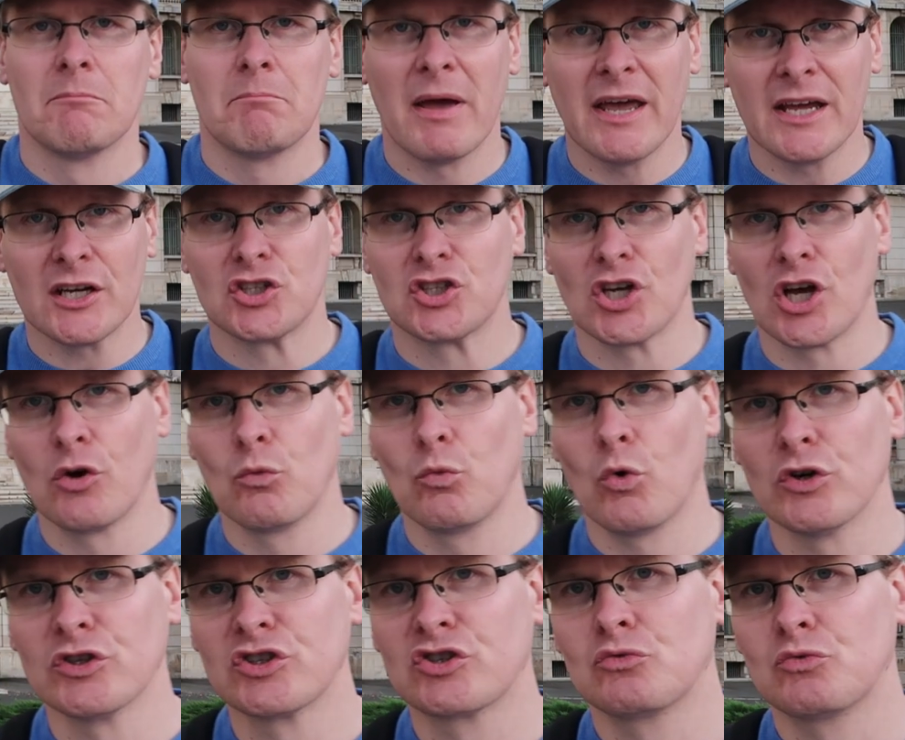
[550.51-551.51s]
picture
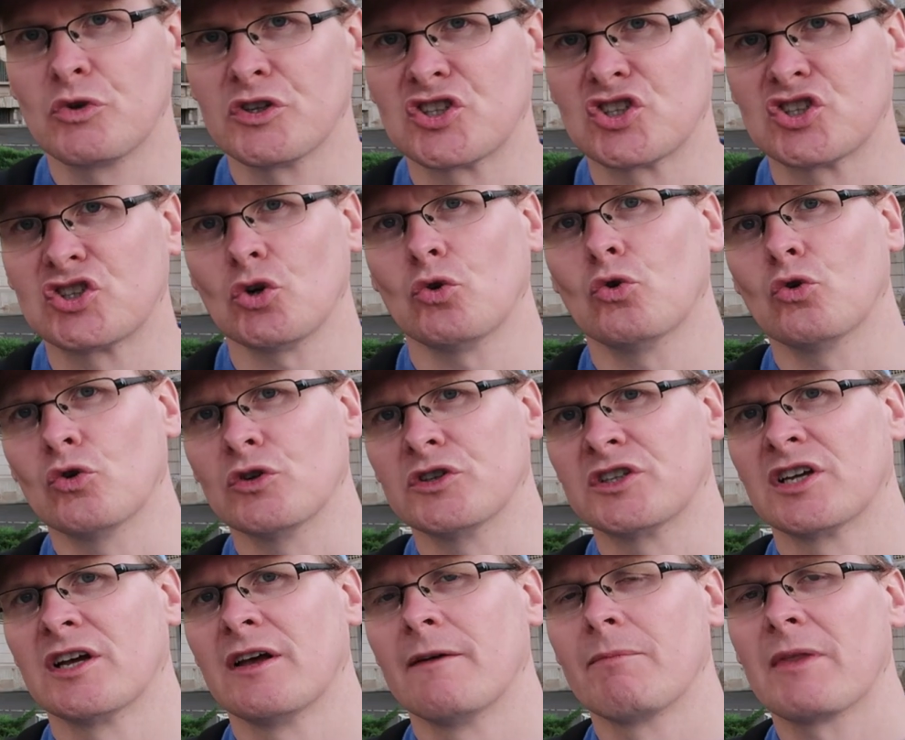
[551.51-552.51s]
was
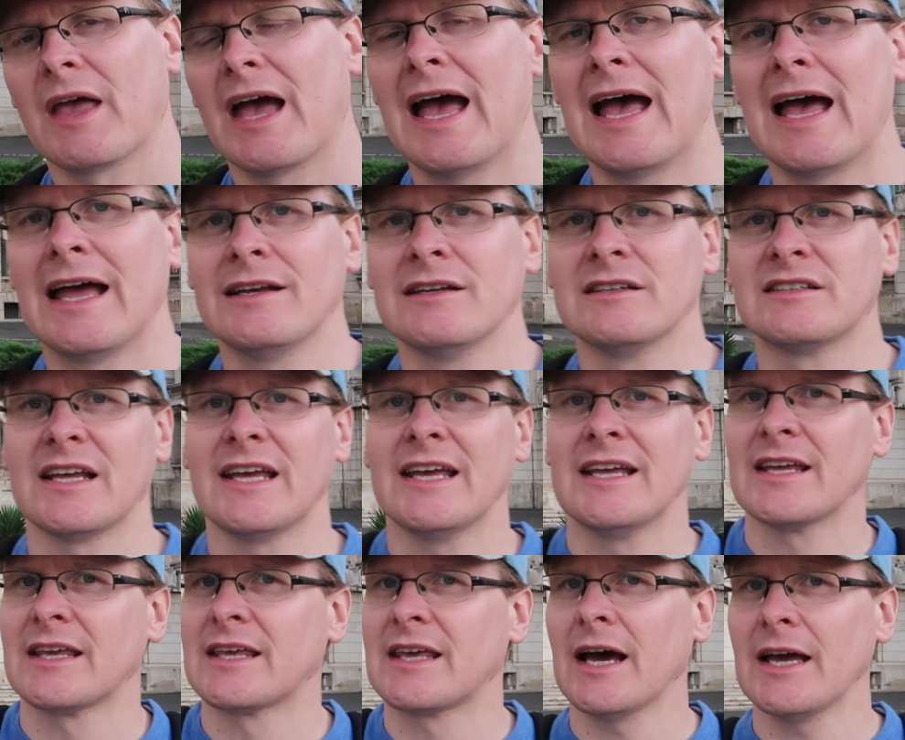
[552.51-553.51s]
restored and
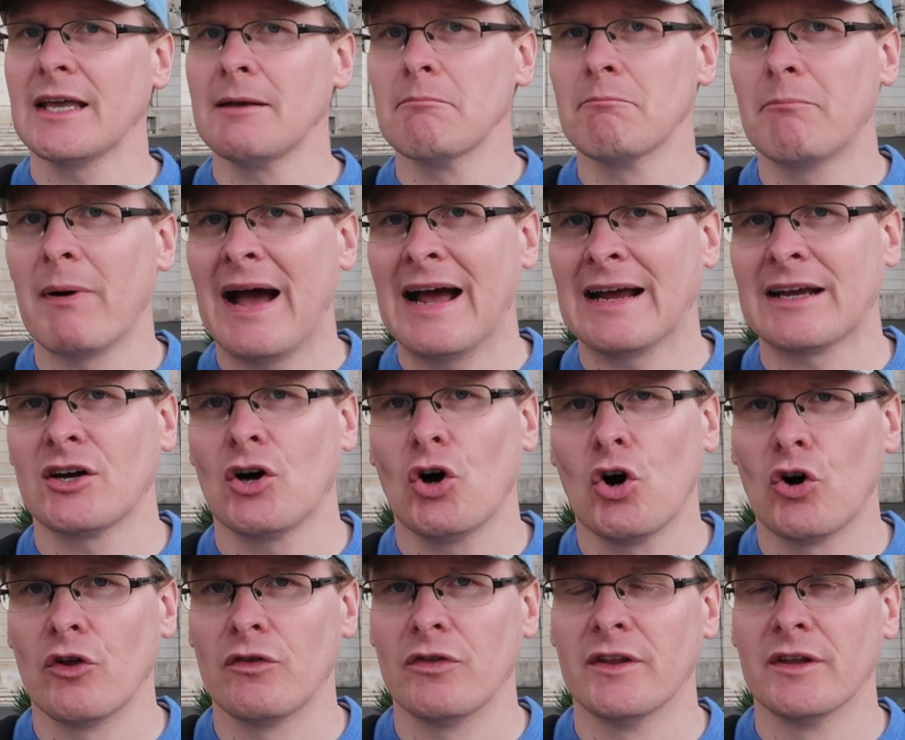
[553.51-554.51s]
it came back
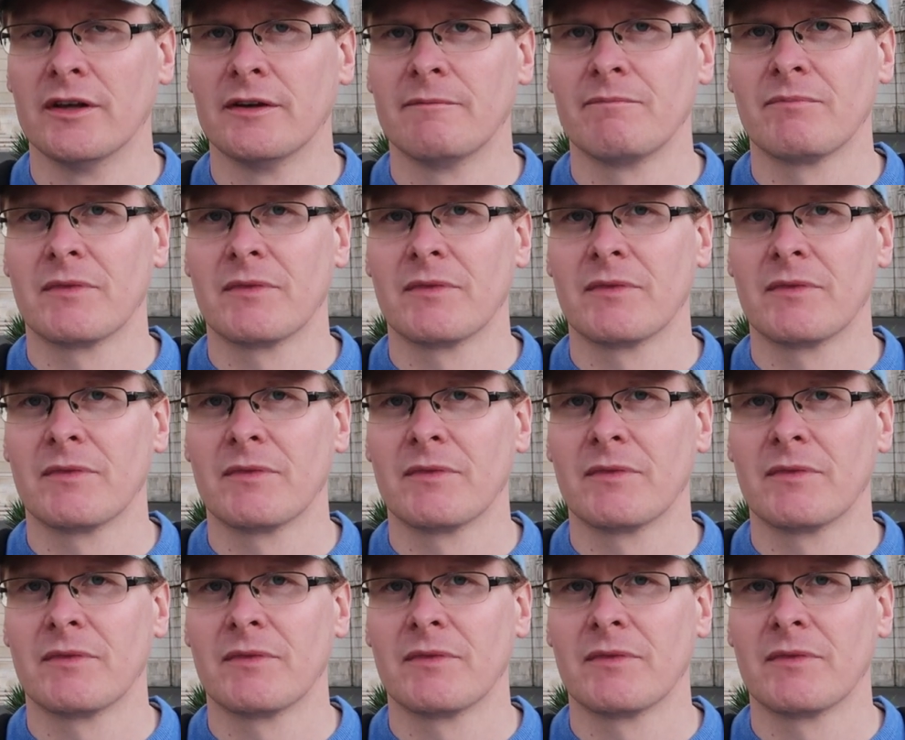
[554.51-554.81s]
on.